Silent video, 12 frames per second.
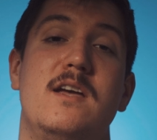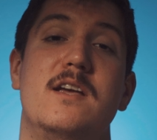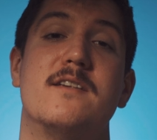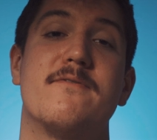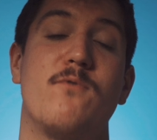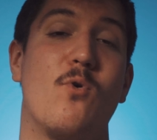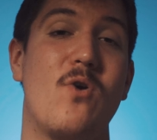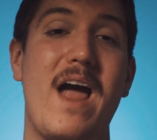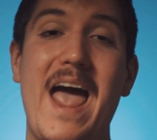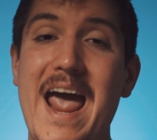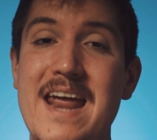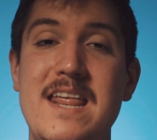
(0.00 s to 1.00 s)
is for
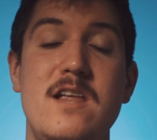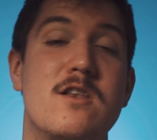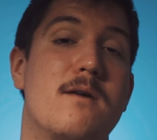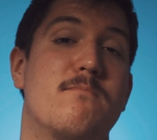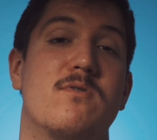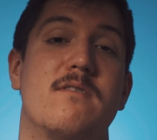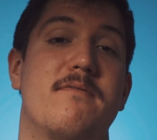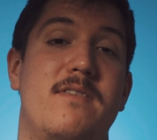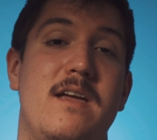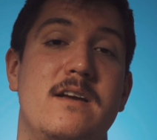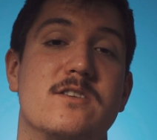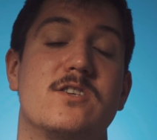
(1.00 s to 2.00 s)
any number of
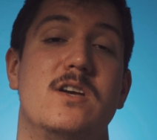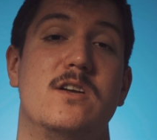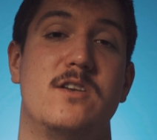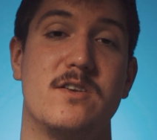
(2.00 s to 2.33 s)
things